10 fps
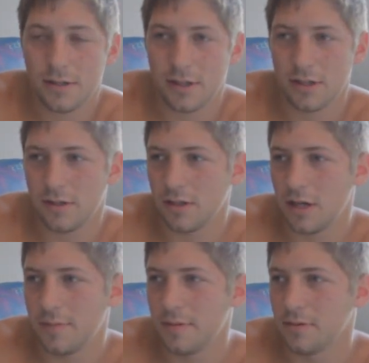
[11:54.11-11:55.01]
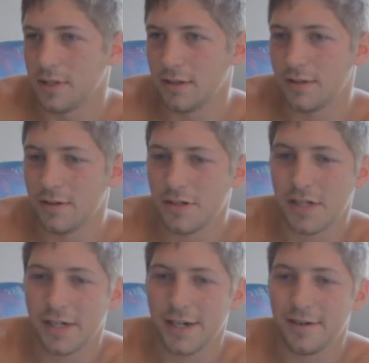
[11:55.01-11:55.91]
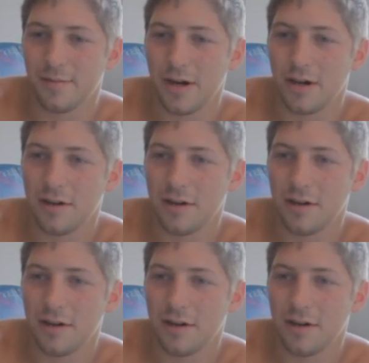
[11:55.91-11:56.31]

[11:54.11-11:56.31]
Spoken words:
A lot of people think that they're just going to get them right